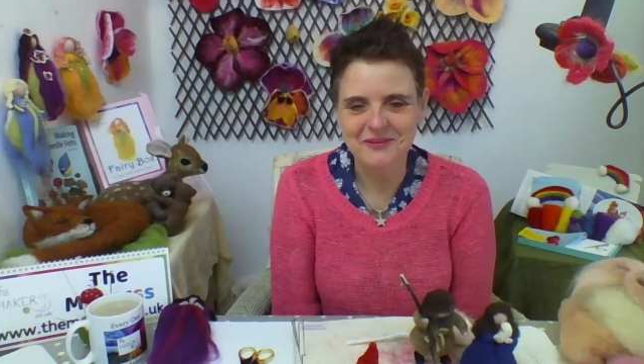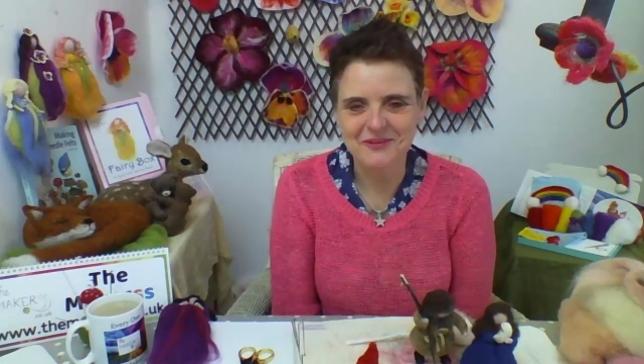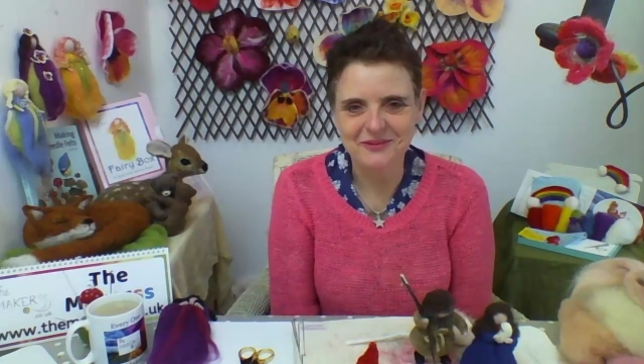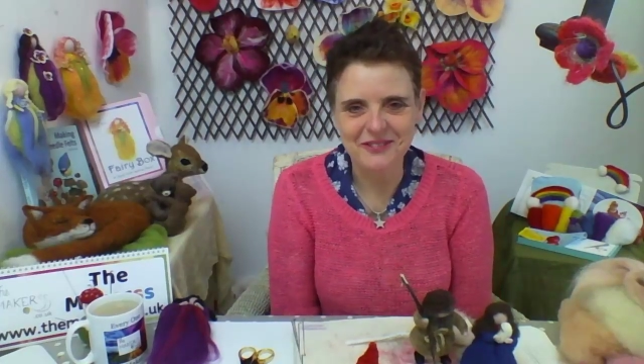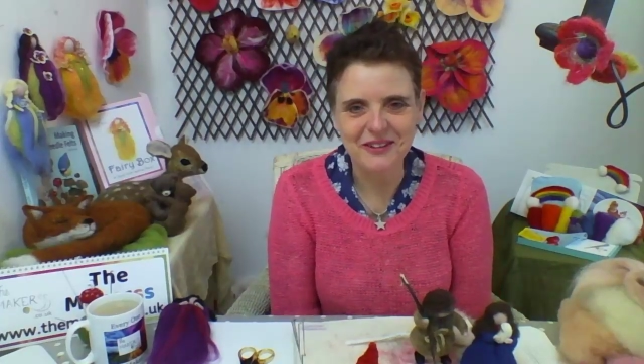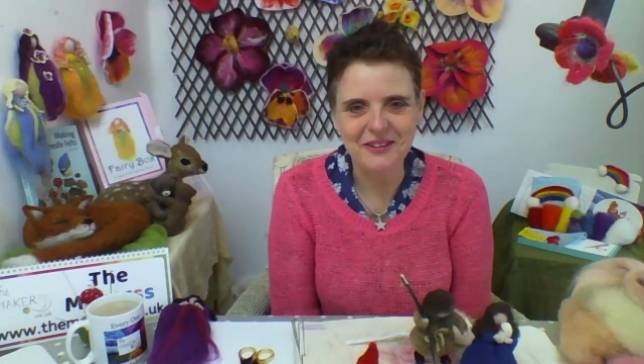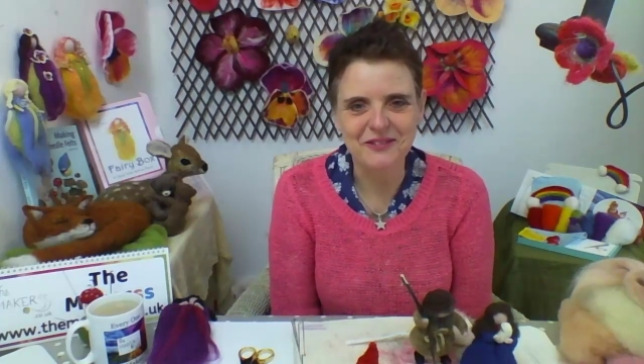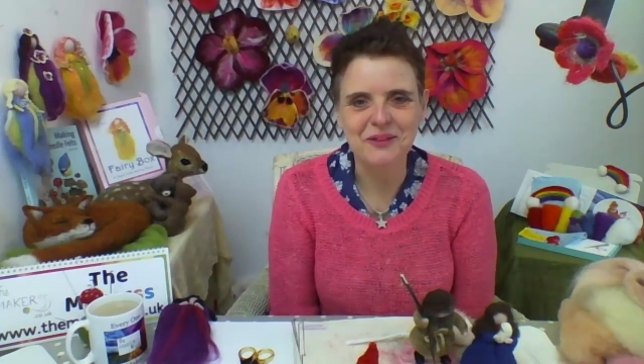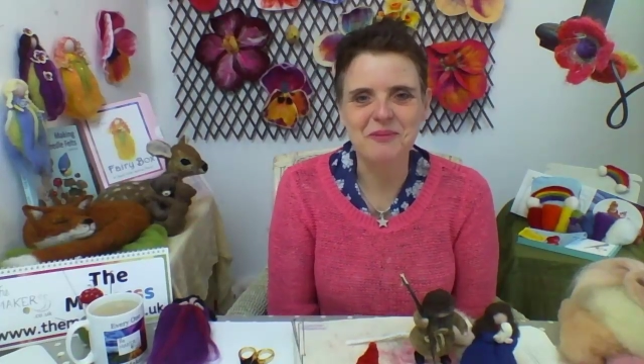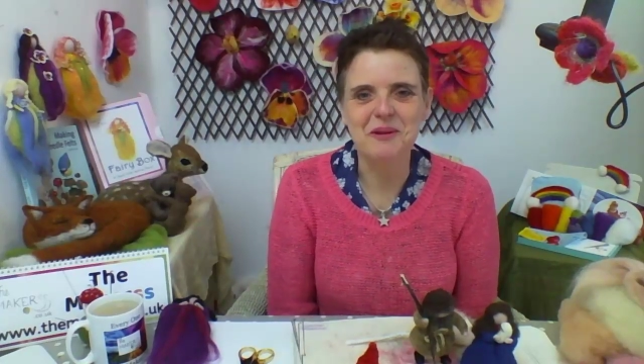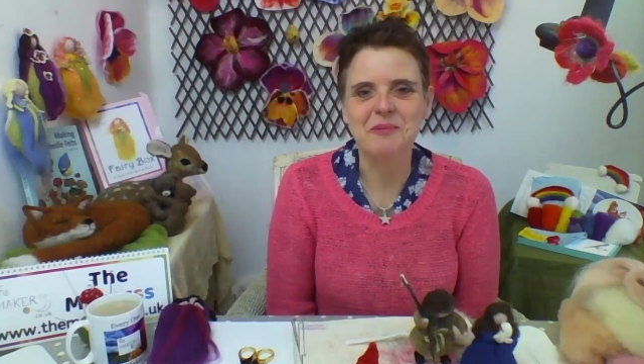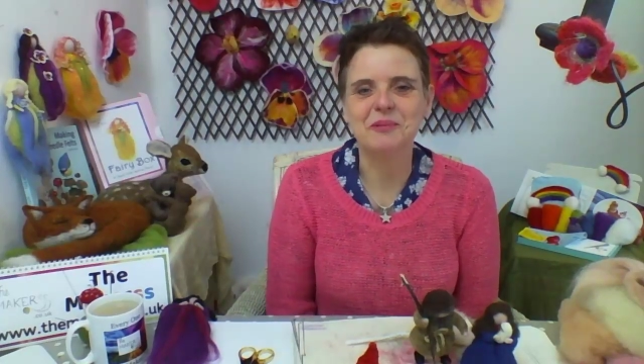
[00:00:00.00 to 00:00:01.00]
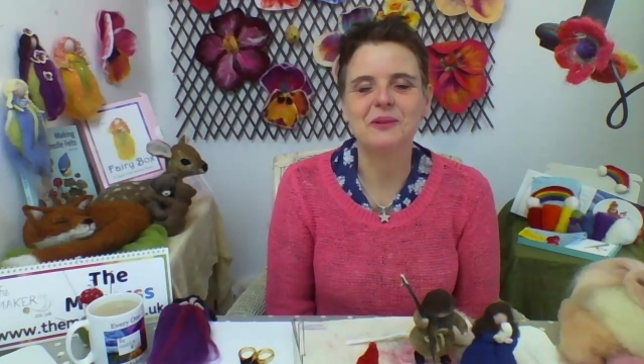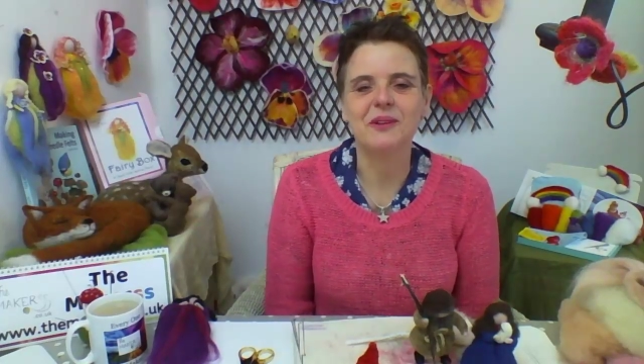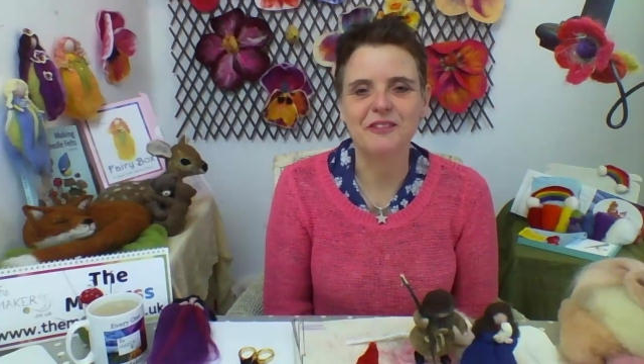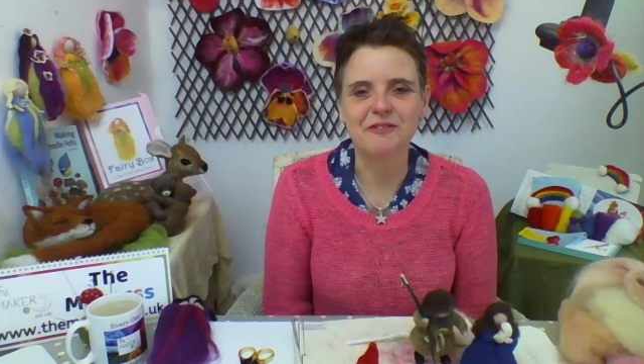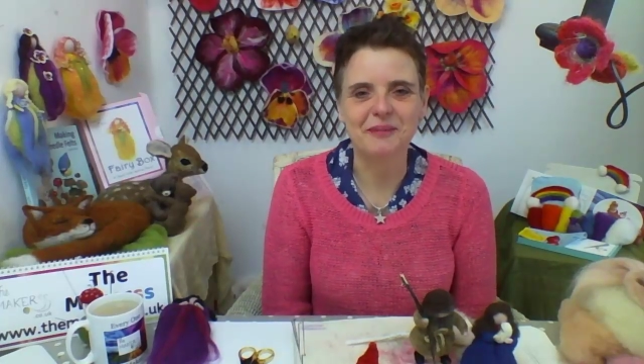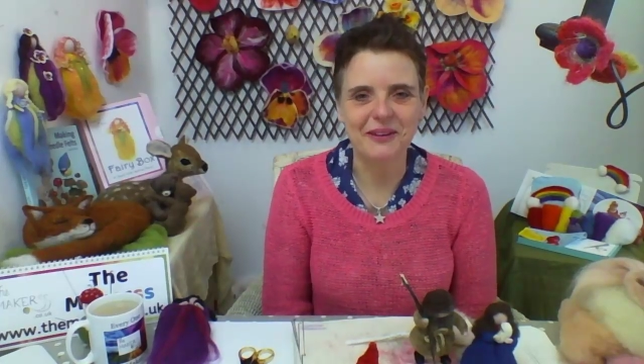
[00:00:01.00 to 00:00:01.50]
very few people who
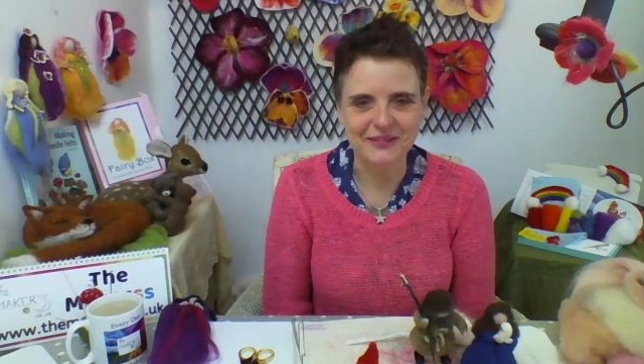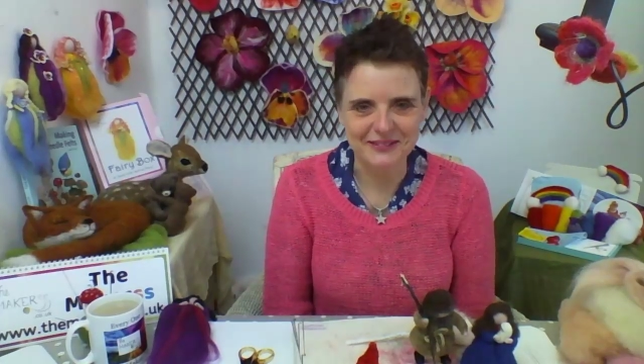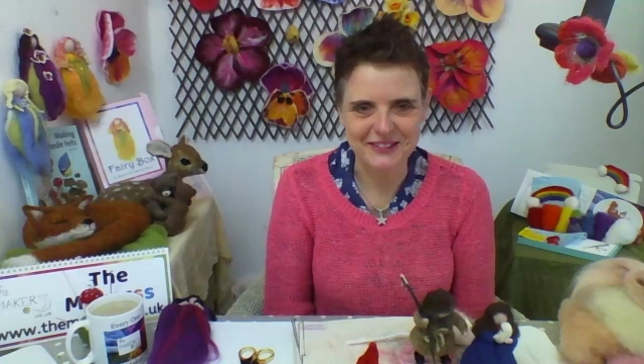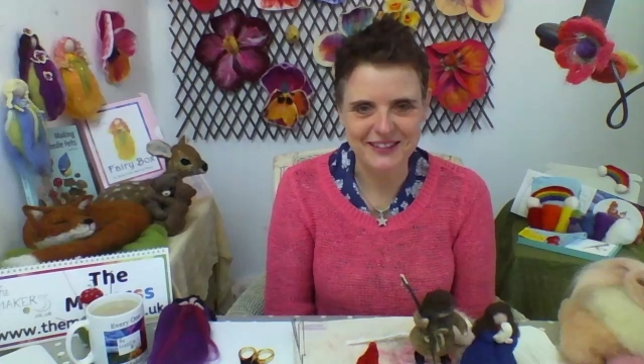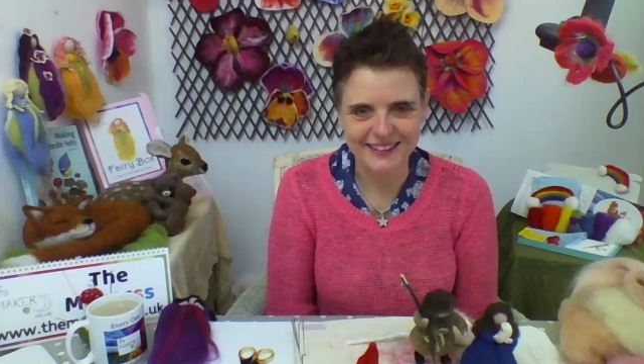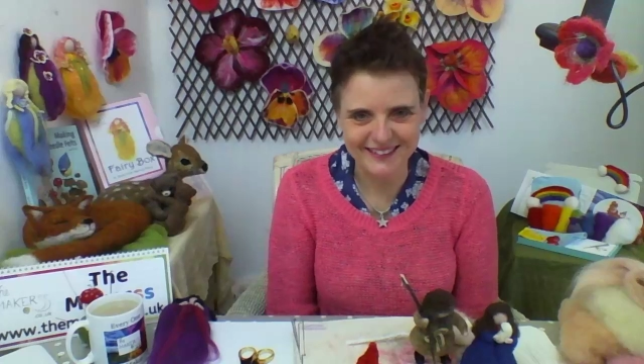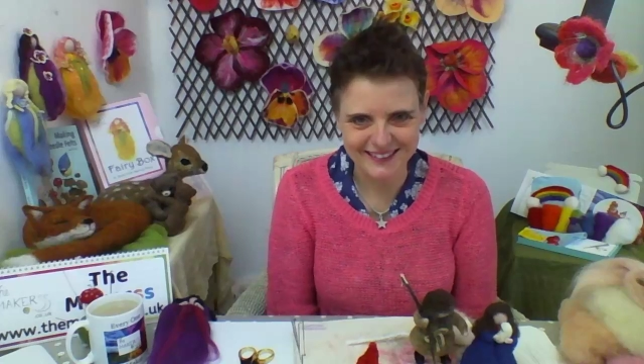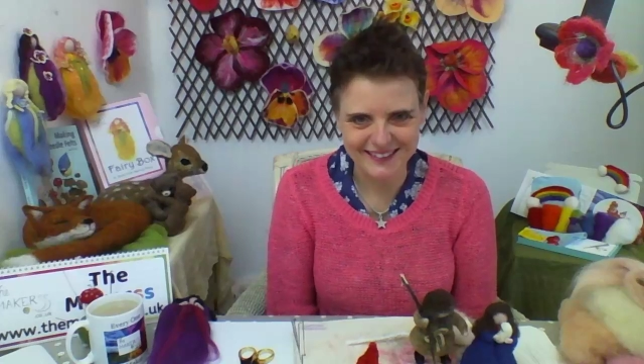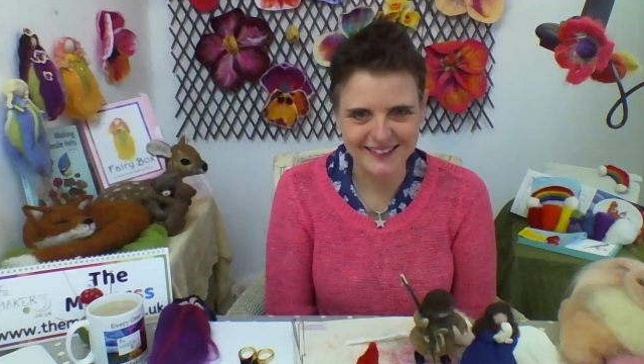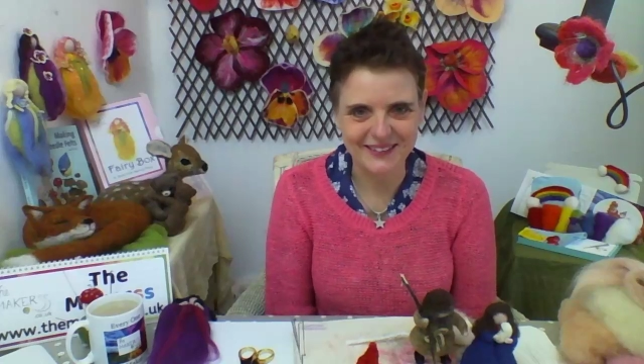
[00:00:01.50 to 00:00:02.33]
love my conversations.